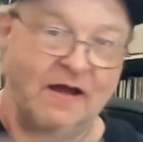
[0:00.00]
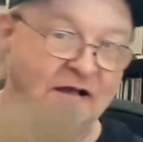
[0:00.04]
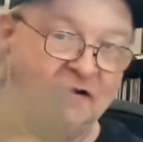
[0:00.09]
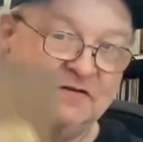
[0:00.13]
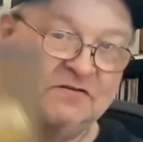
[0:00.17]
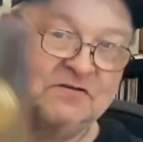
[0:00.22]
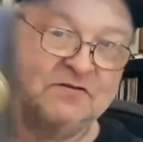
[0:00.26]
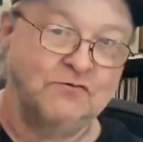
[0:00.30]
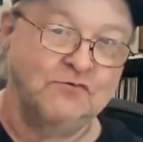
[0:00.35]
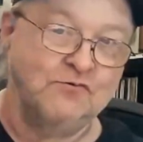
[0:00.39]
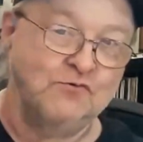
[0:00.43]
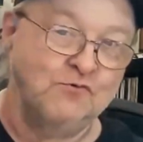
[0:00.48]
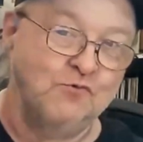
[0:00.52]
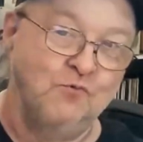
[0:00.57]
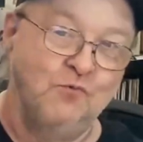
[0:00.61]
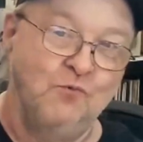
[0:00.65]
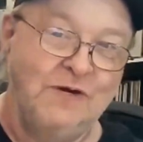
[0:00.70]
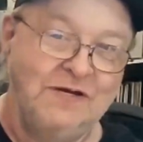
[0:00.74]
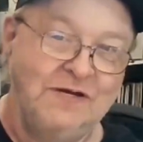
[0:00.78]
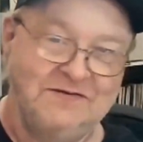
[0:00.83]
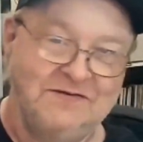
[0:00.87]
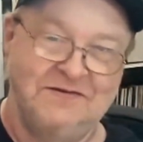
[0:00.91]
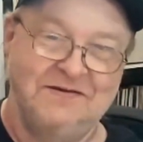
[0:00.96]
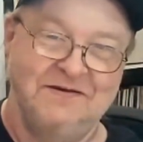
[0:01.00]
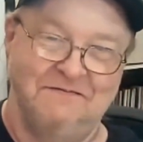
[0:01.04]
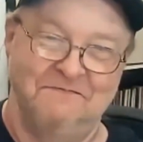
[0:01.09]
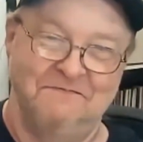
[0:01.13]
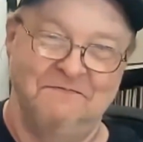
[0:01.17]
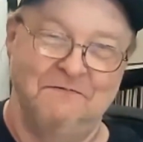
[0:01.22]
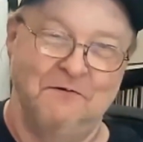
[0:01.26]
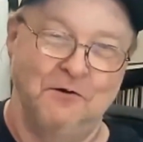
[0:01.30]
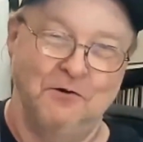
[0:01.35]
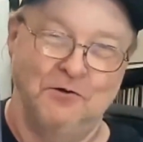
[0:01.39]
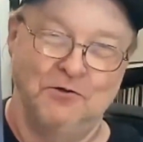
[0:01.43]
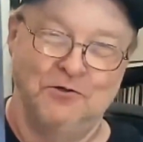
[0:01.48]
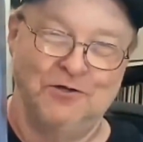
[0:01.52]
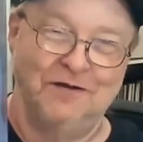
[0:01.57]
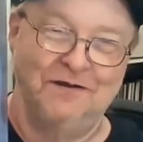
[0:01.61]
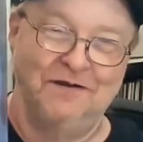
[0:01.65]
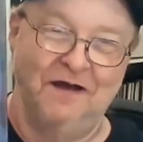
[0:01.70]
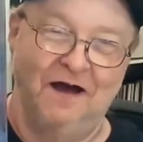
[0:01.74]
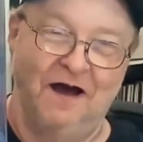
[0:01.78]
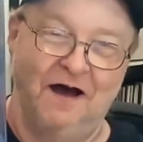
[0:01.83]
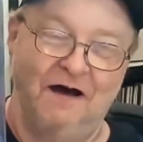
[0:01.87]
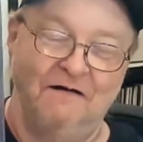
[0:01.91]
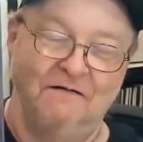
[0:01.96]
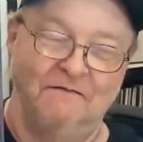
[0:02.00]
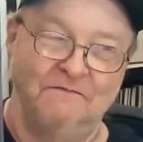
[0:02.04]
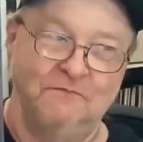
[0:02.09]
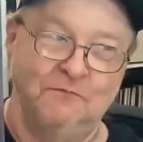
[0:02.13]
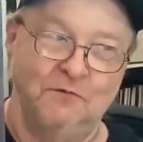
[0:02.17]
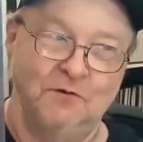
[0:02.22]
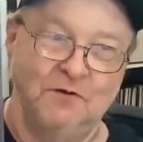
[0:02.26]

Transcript: exquisite version of